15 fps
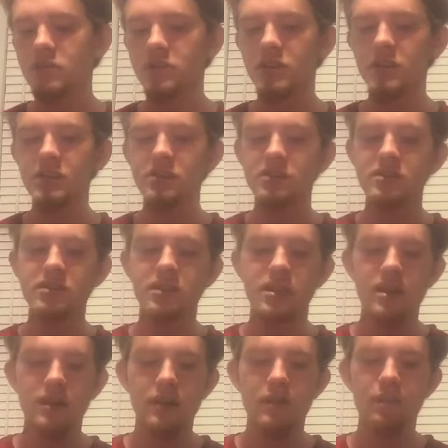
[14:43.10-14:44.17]
shins,
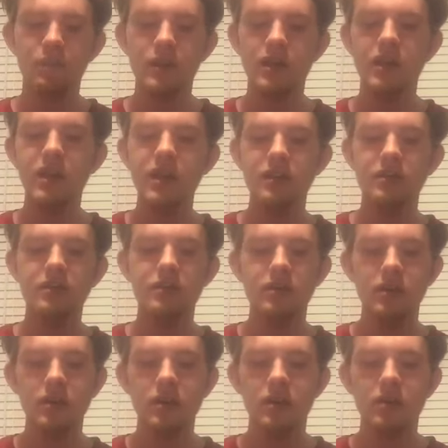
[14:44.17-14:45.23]
and Hager
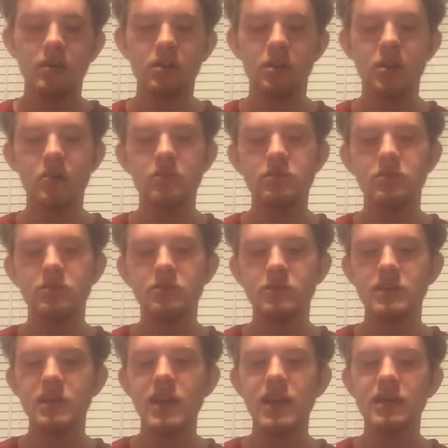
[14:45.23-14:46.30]
goes to
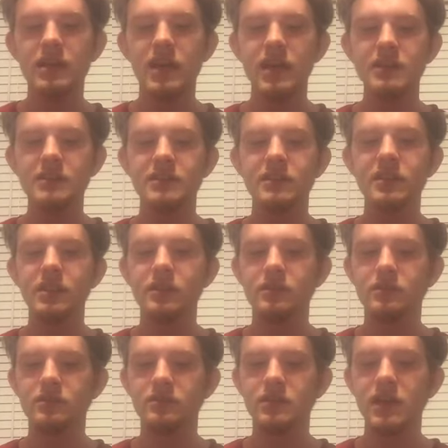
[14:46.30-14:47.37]
attack Cassidy,
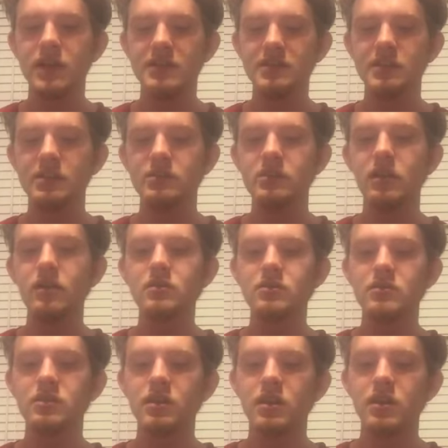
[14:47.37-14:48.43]
and Cassidy
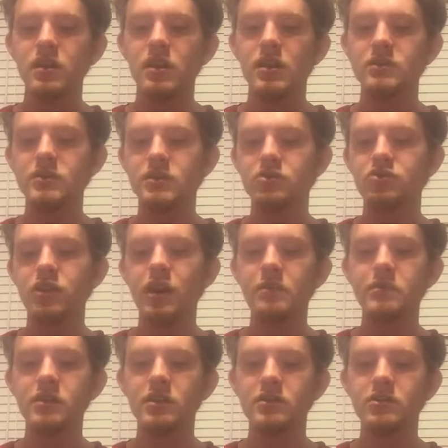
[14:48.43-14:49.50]
ducks. It's a
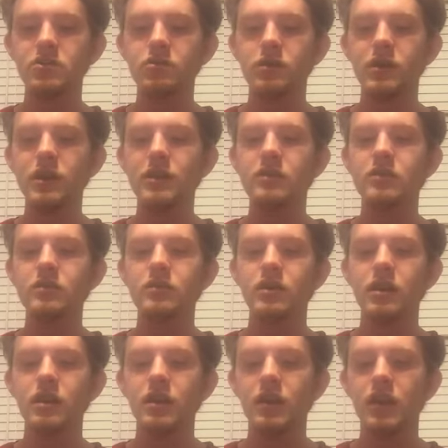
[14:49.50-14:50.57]
drop kick to Hager,
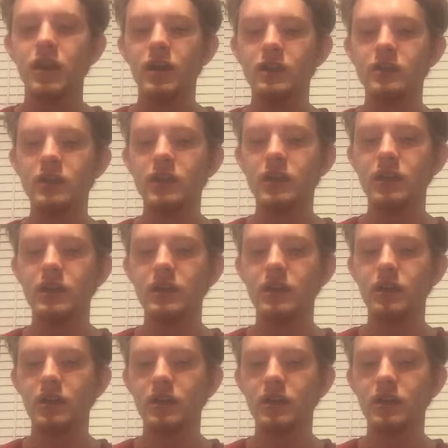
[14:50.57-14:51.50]
and then